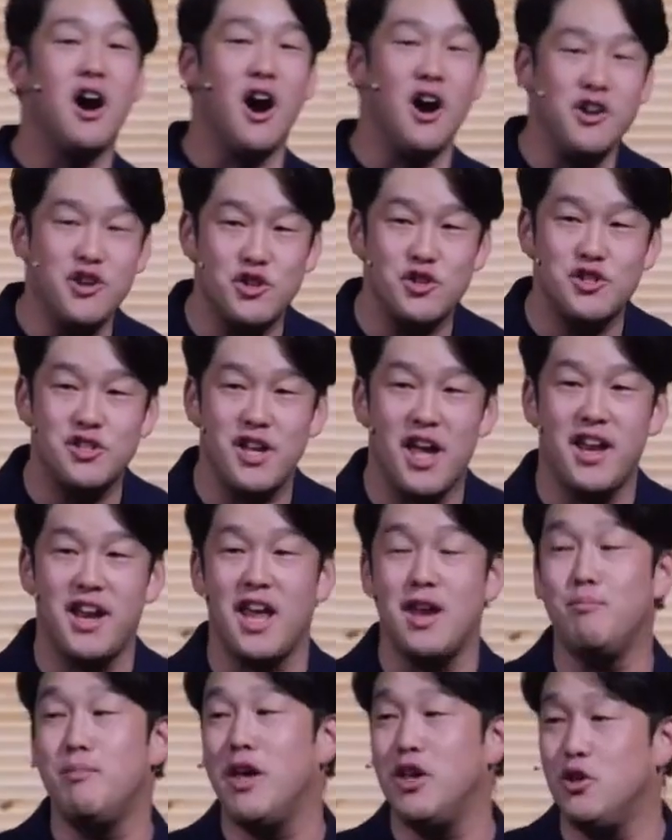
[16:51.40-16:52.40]
understand
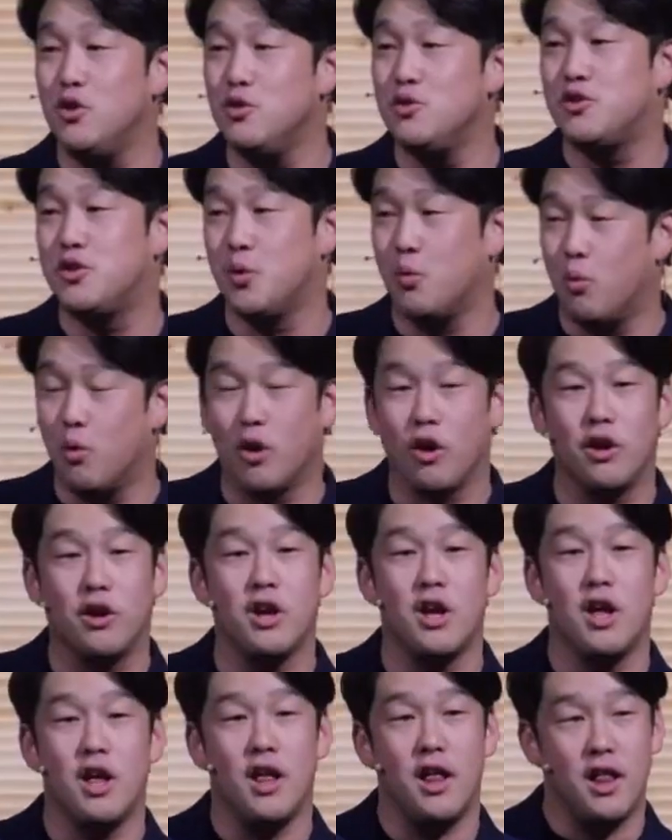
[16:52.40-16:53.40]
and may use the word
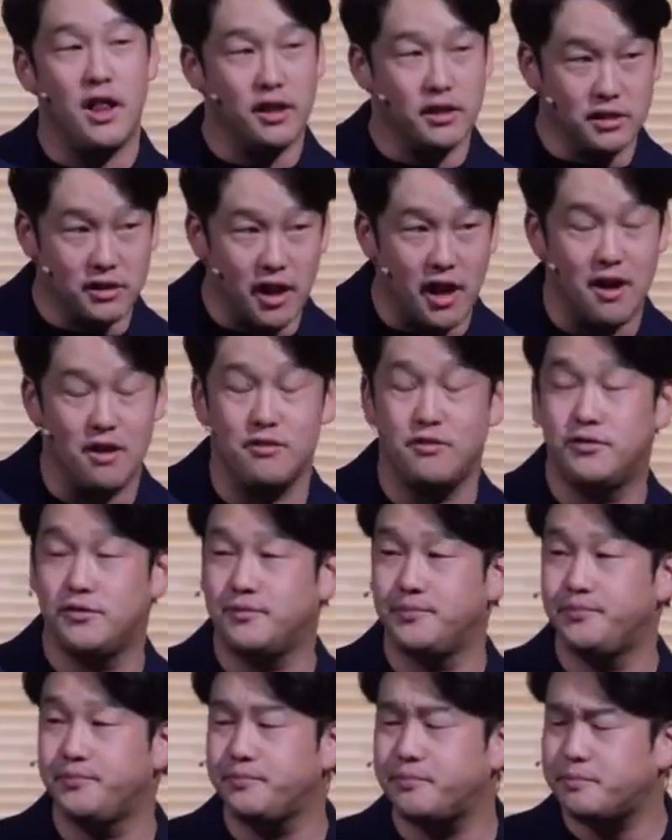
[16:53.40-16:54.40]
love.
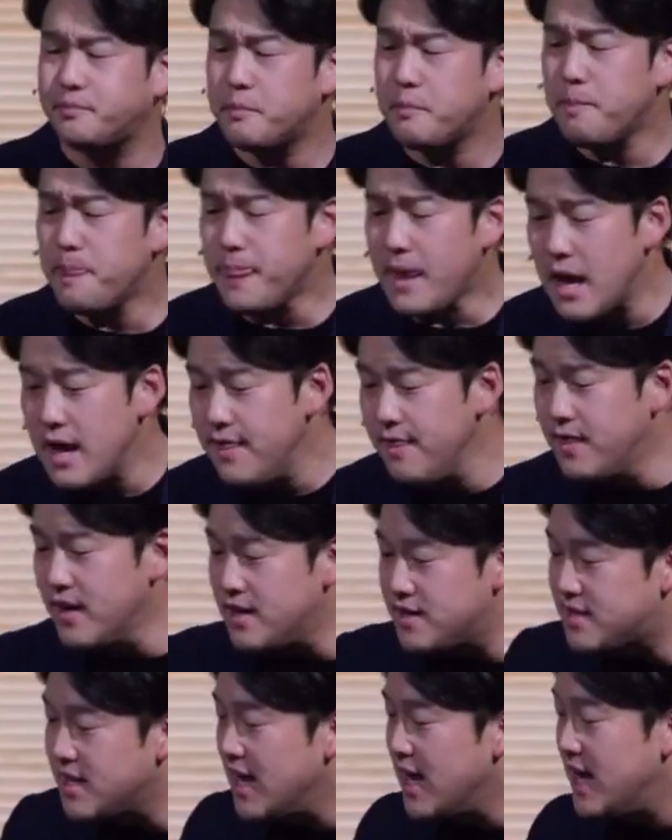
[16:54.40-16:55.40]
This